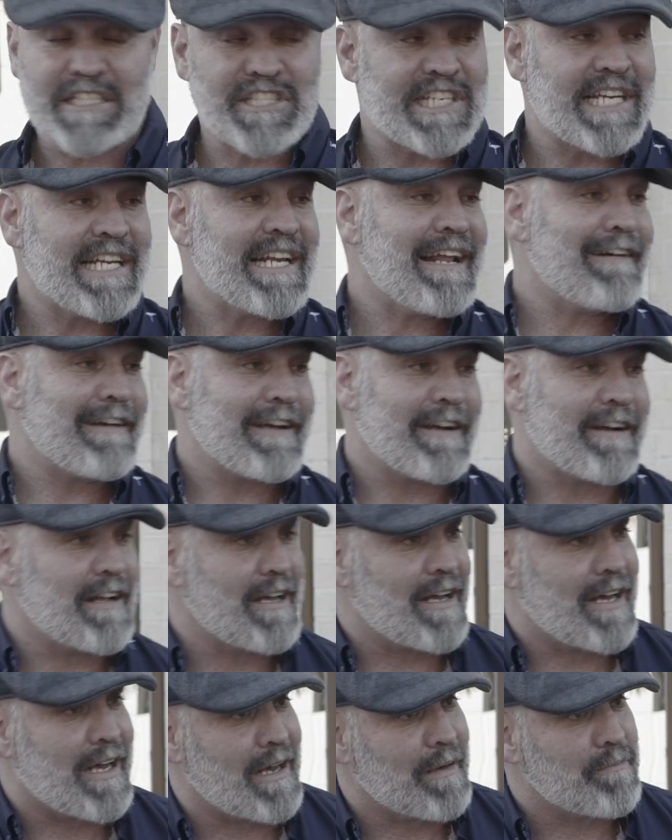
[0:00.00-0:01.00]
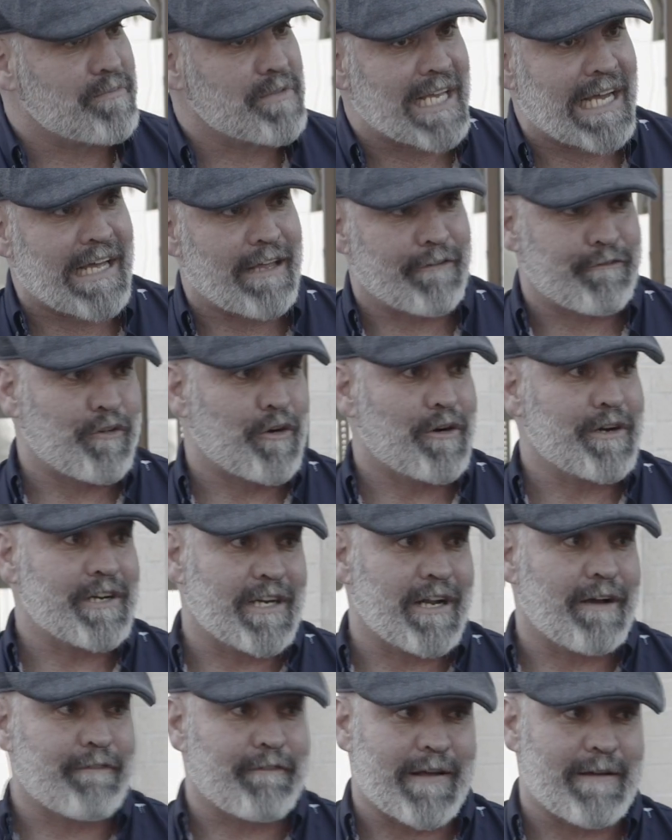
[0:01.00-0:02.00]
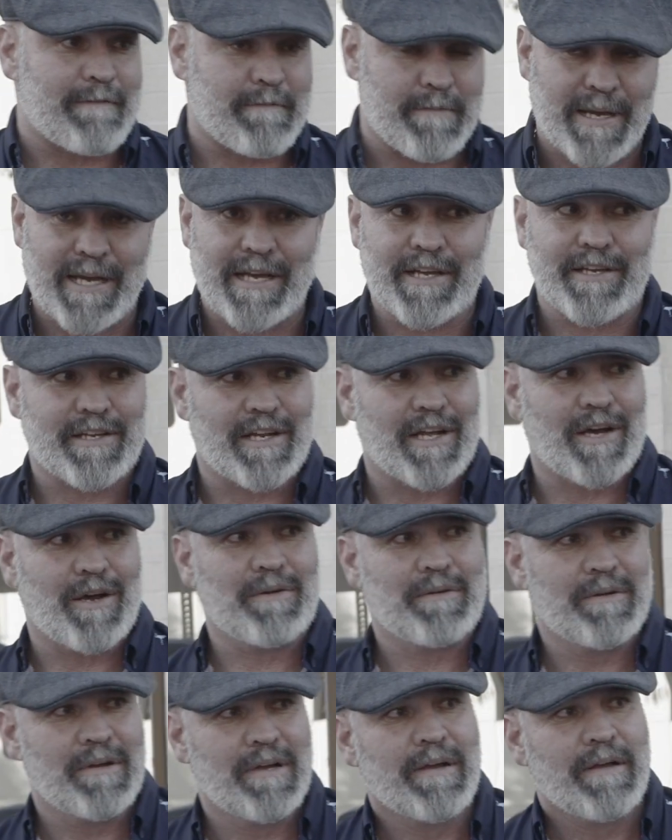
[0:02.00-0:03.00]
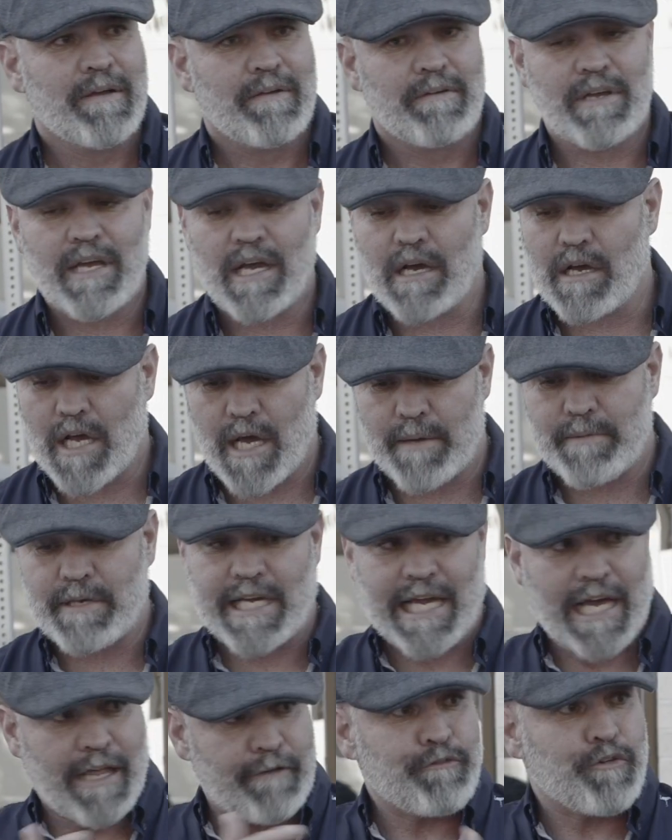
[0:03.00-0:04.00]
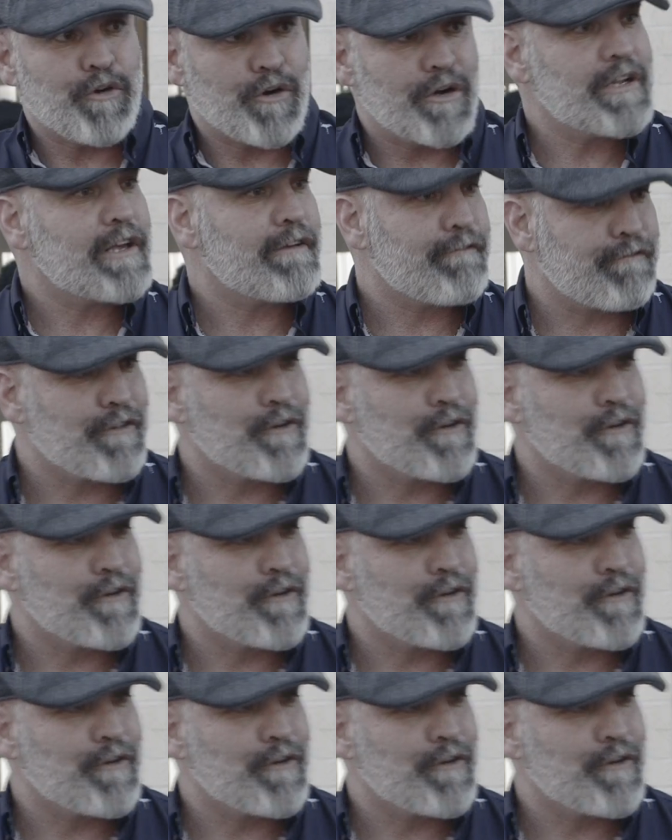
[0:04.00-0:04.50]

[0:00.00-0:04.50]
why it's important. So the article talks about things like people's cultural